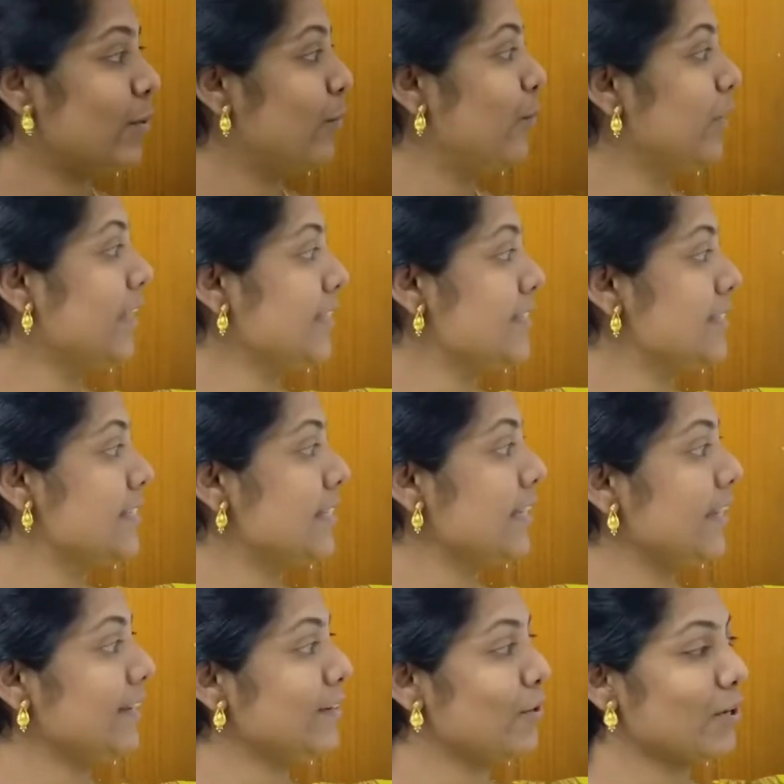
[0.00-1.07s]
we can see
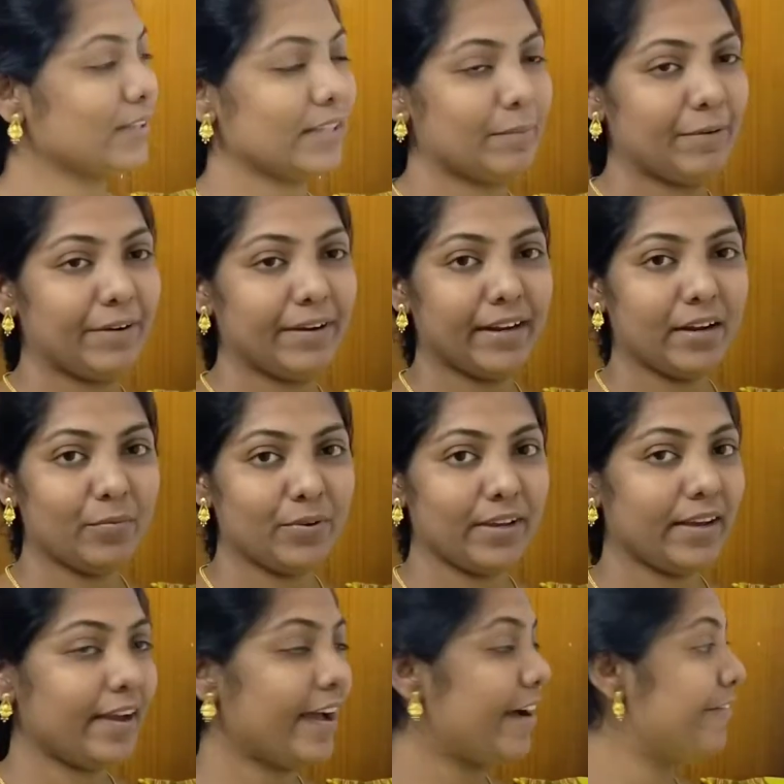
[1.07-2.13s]
in North America we are
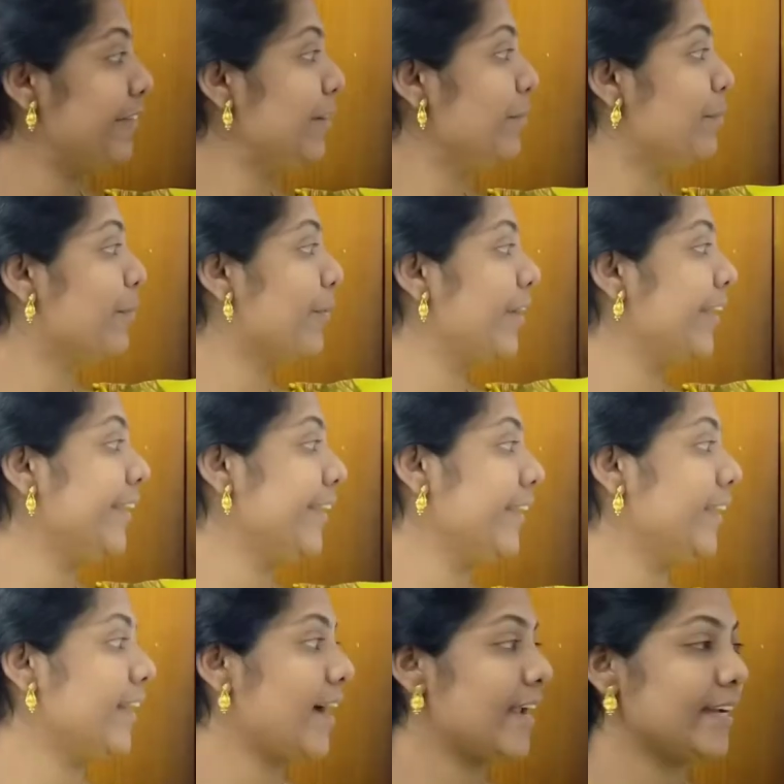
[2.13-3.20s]
having
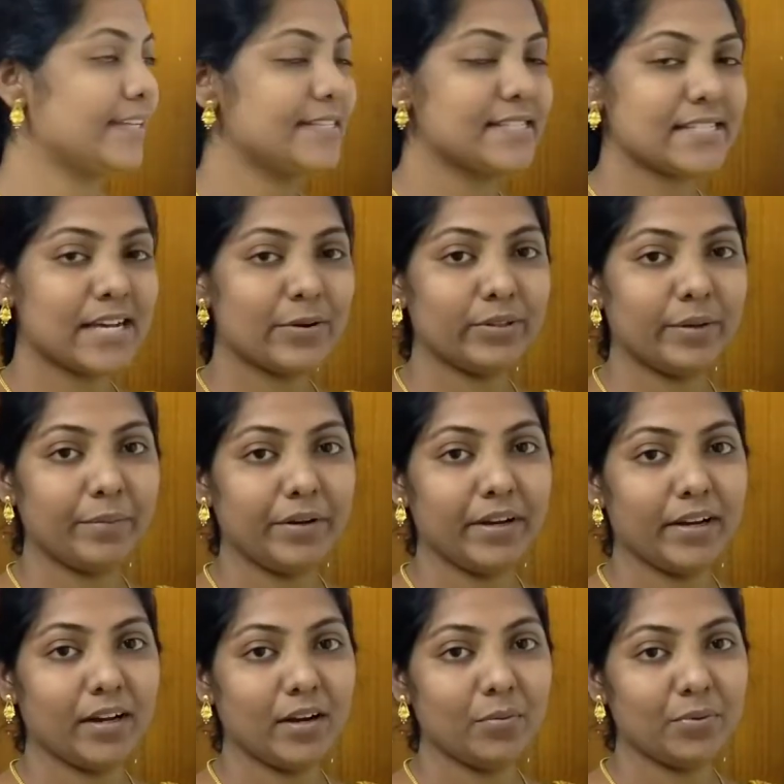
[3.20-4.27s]
prairie, and in South
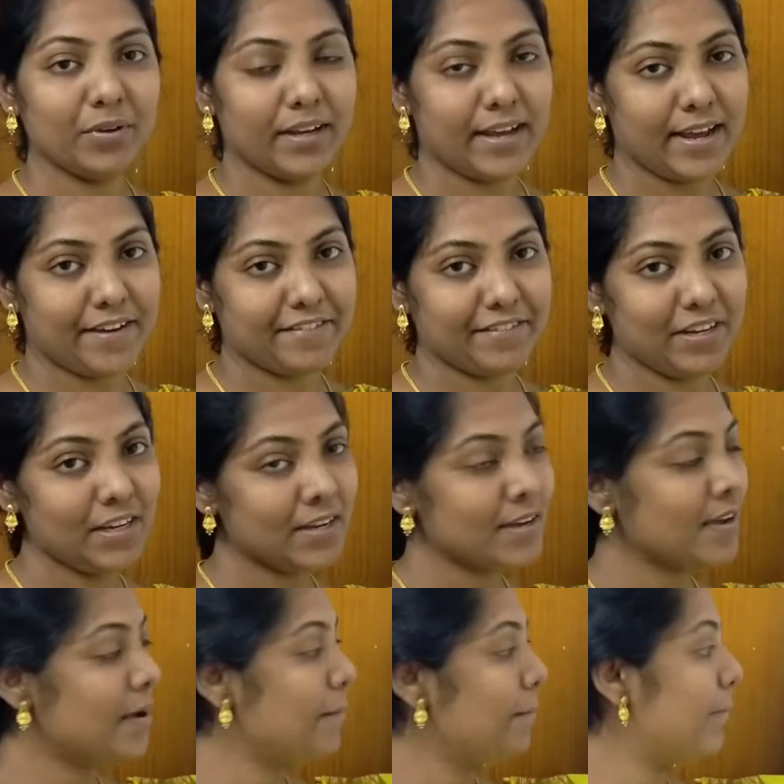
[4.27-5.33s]
America we are having
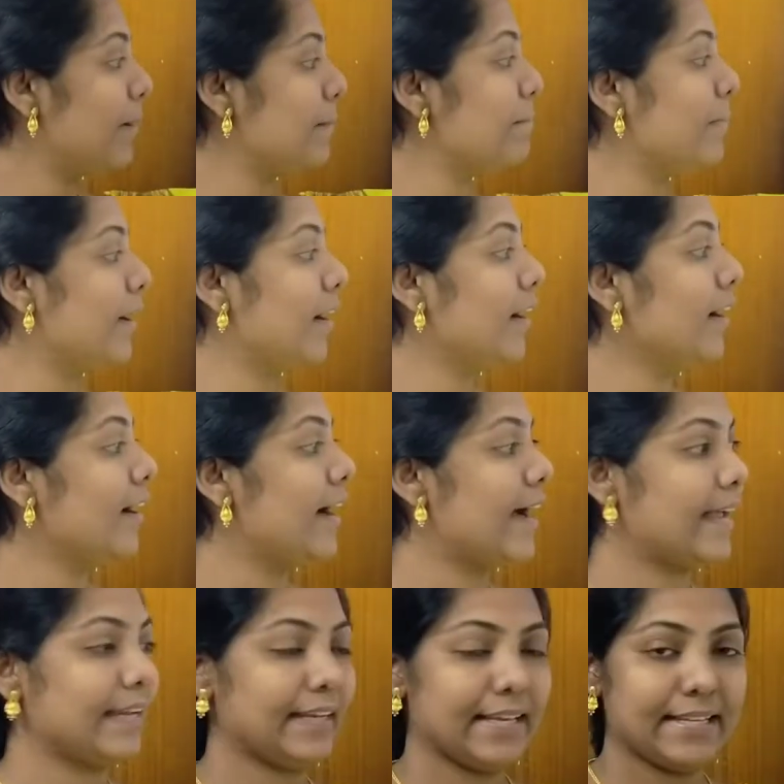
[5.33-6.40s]
pampa,
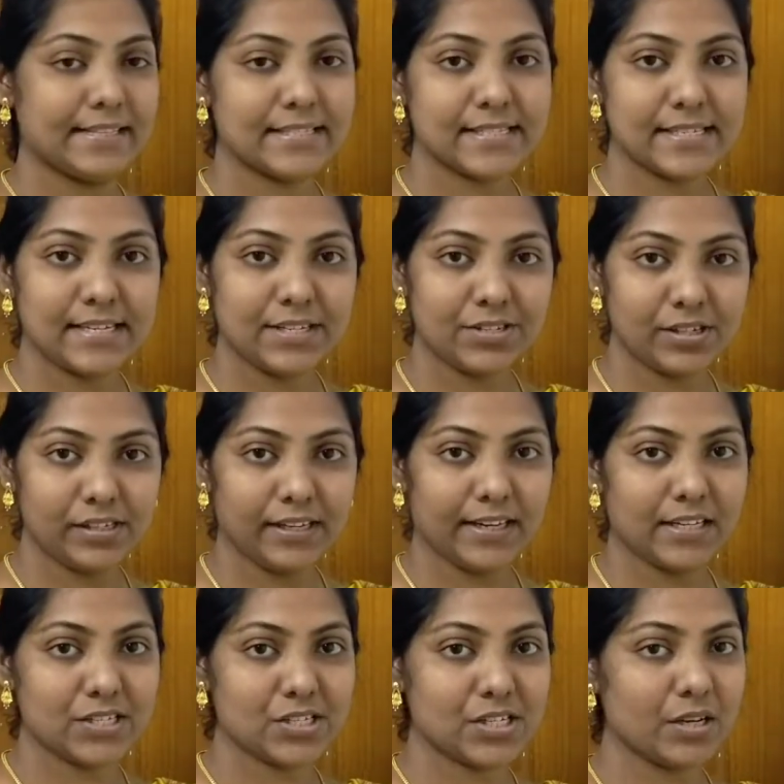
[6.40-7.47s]
and in Central
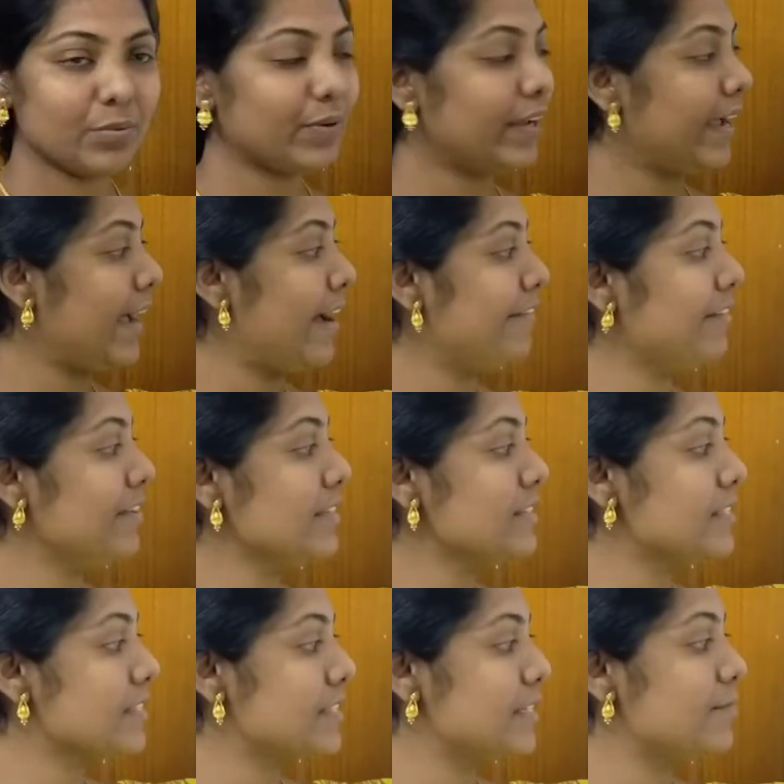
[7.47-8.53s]
Asia we are having
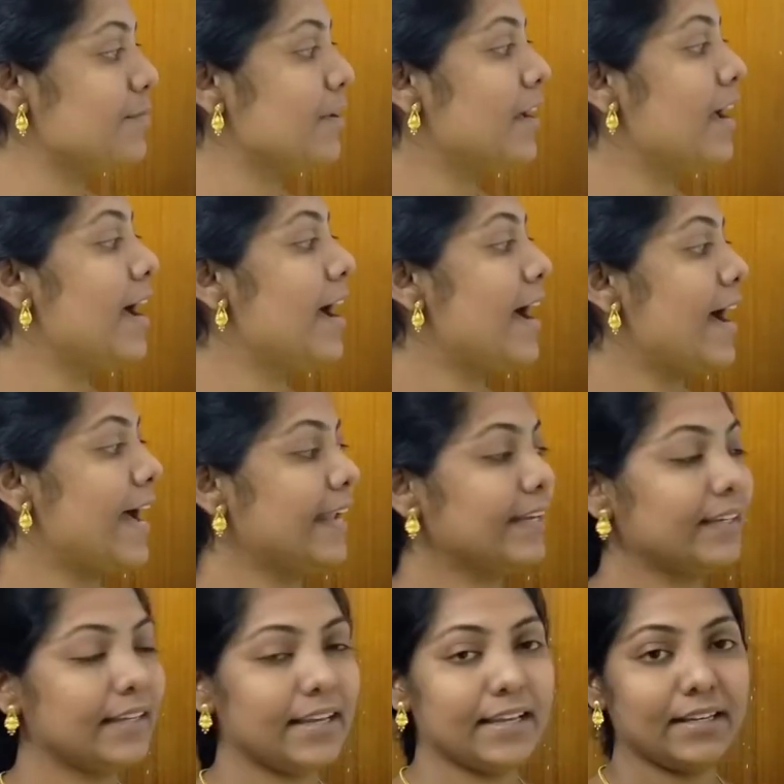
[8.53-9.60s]
steppe, and
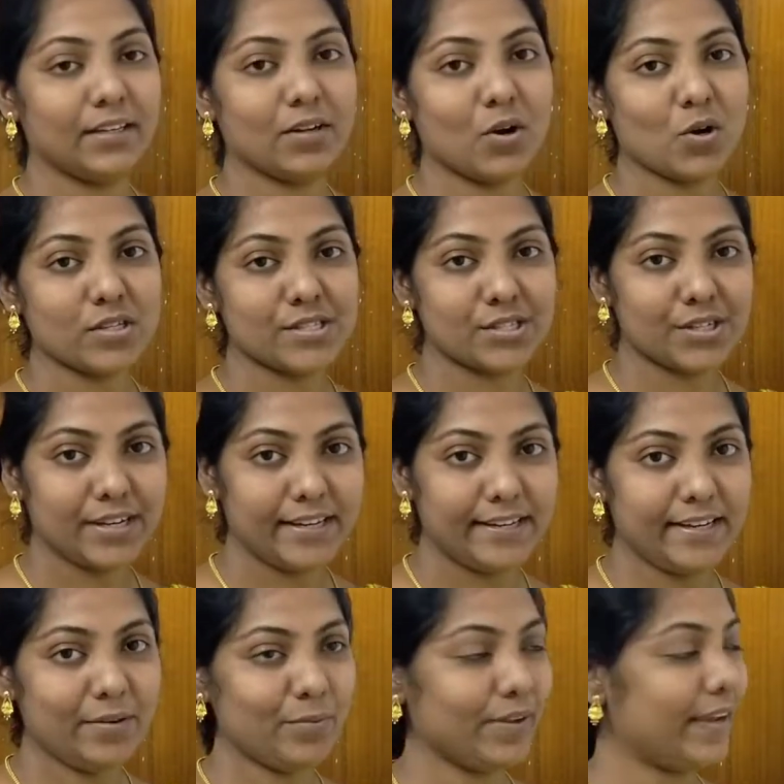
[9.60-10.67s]
in
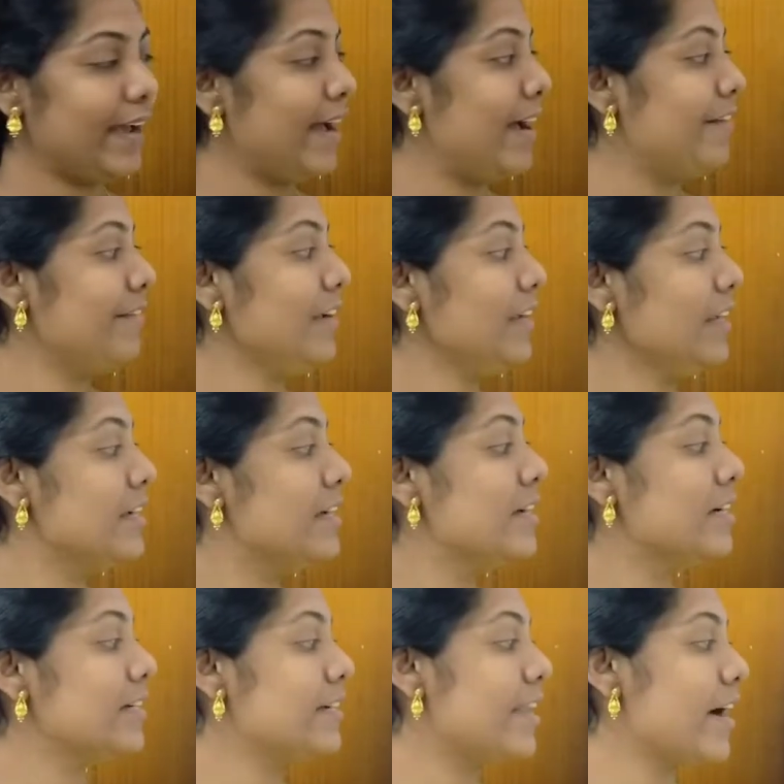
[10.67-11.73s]
Australia we are having
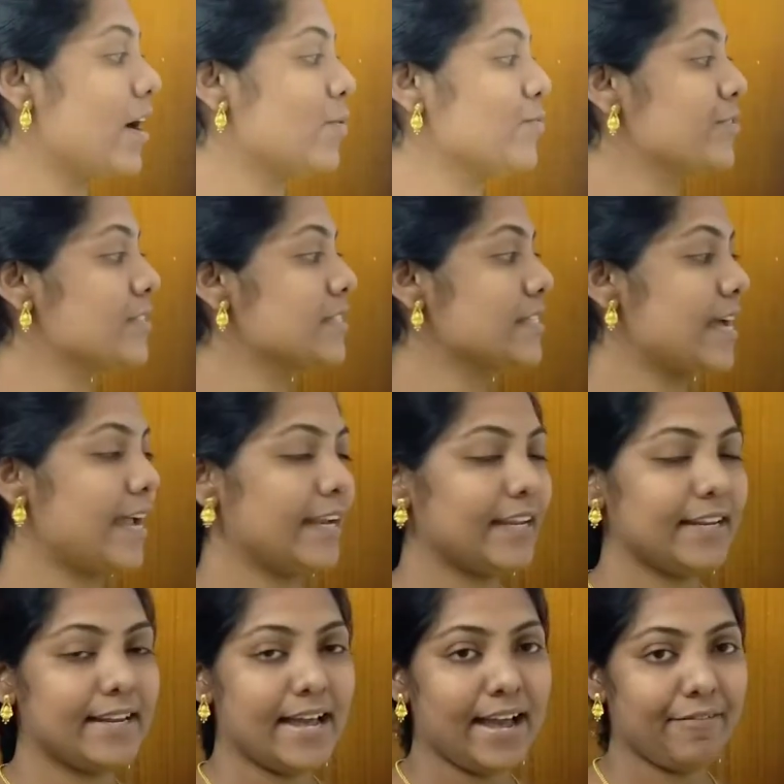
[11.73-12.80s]
downs, and
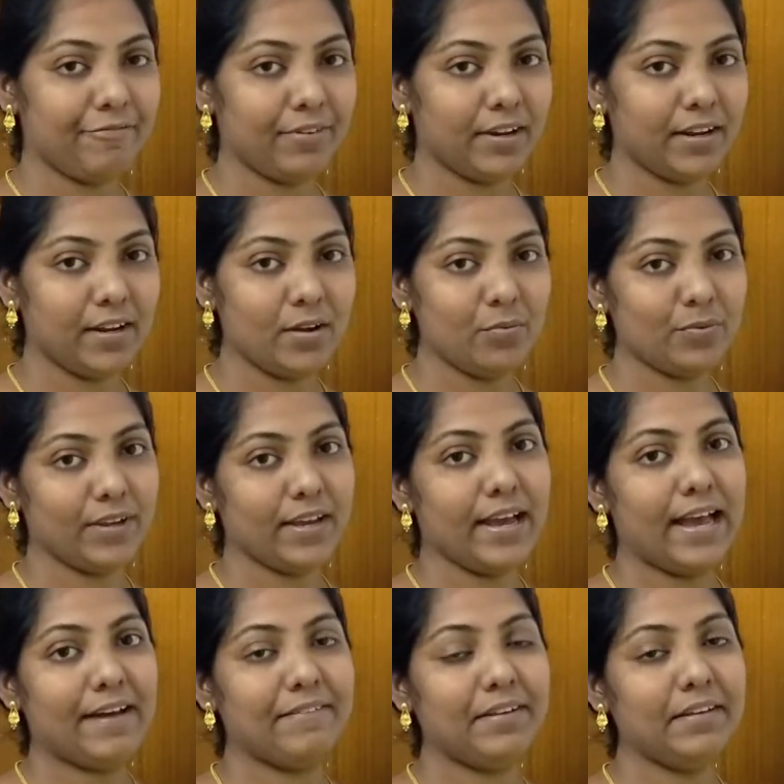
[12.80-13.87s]
in Africa we are
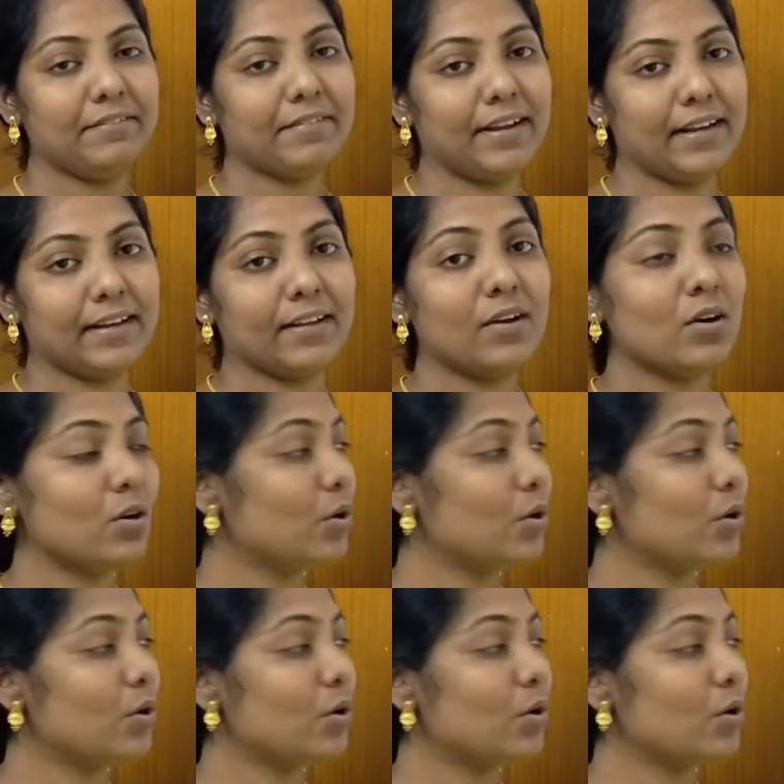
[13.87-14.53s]
having veld.